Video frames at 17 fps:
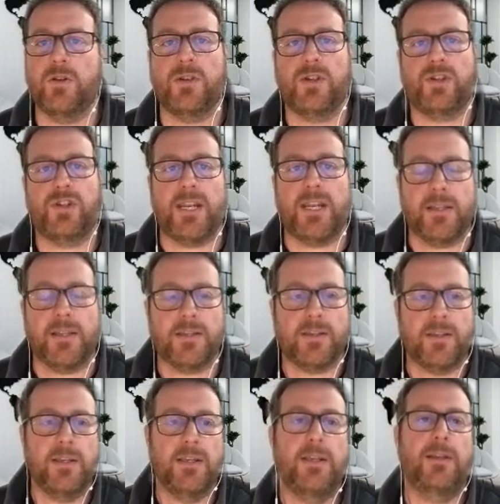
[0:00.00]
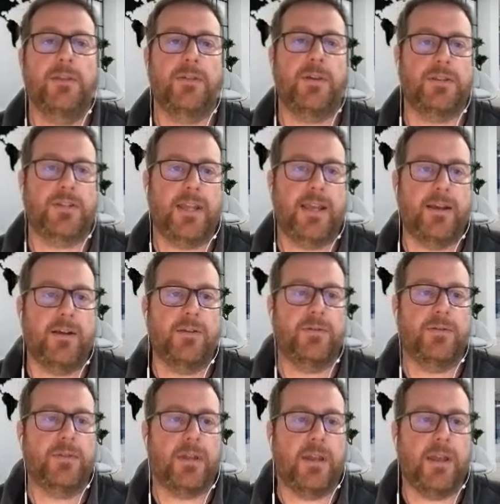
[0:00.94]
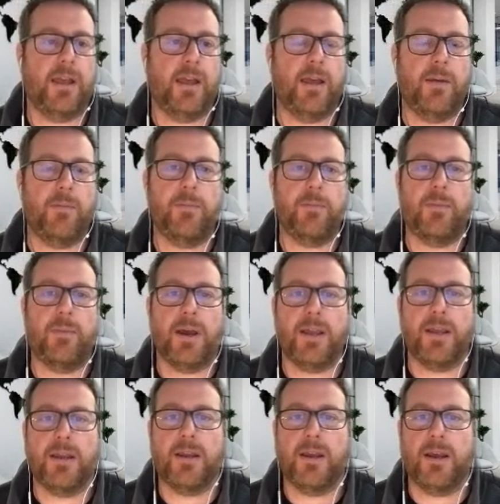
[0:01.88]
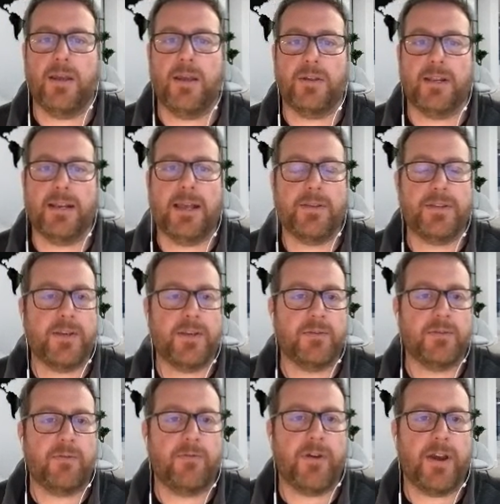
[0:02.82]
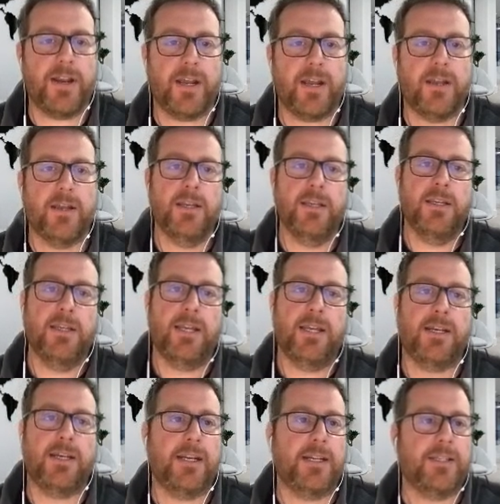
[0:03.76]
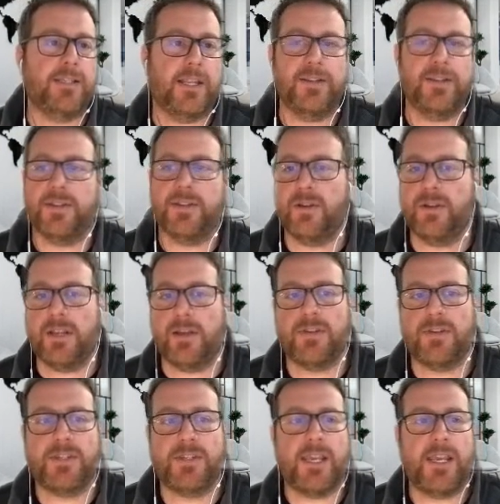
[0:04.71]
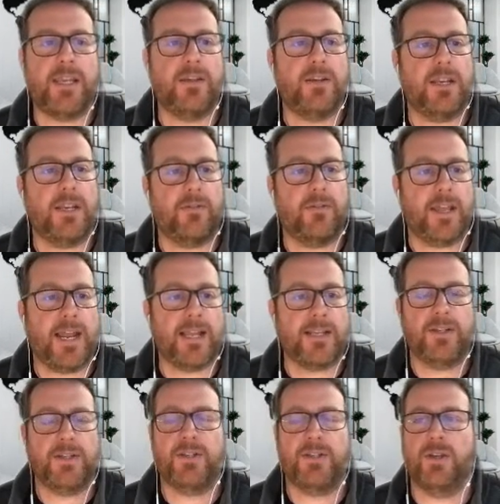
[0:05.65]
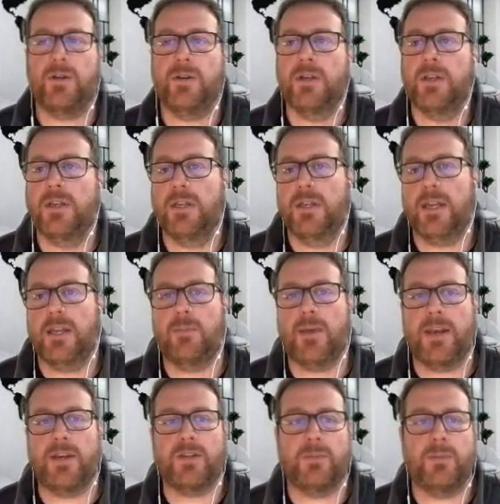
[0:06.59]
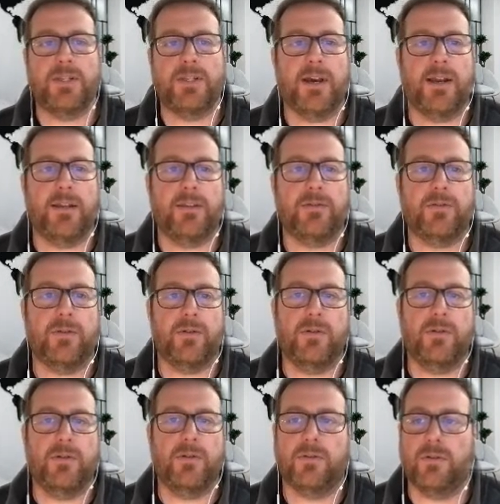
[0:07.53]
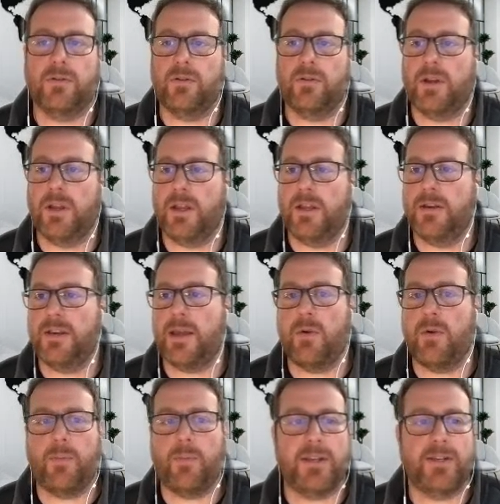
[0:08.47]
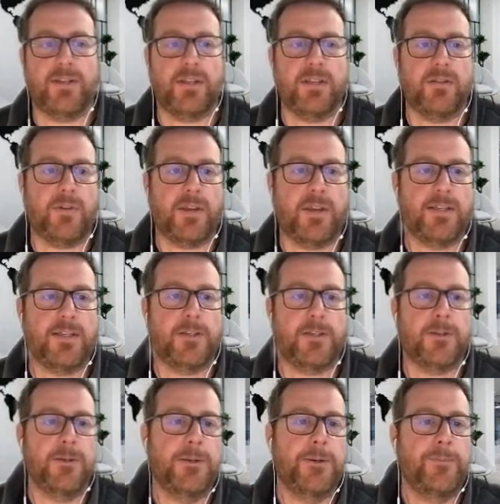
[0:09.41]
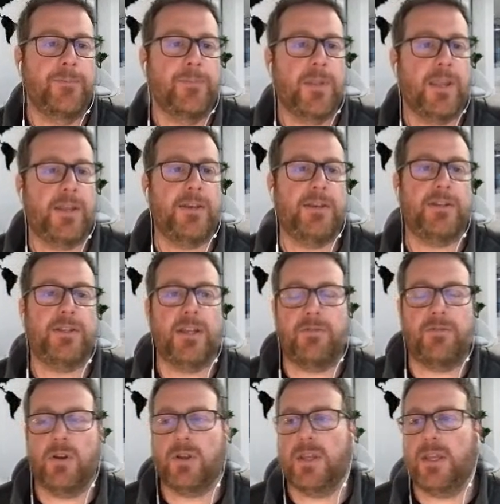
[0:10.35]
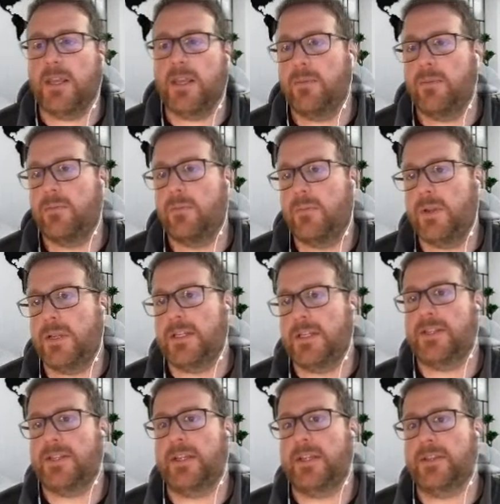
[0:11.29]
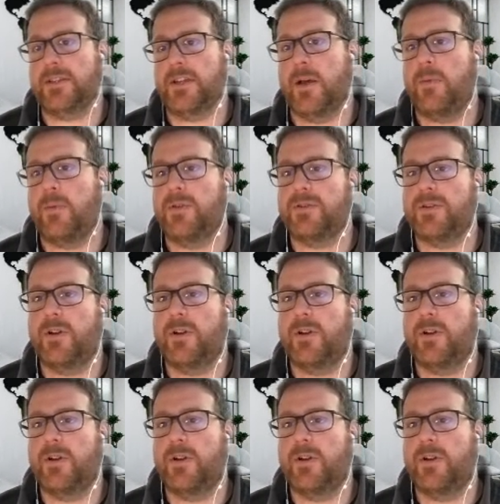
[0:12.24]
machines. Those are held by the cloud service provider in a data center that you never see, that you never get access to, and you manage them entirely through network-based interfaces. And if you're looking at existing examples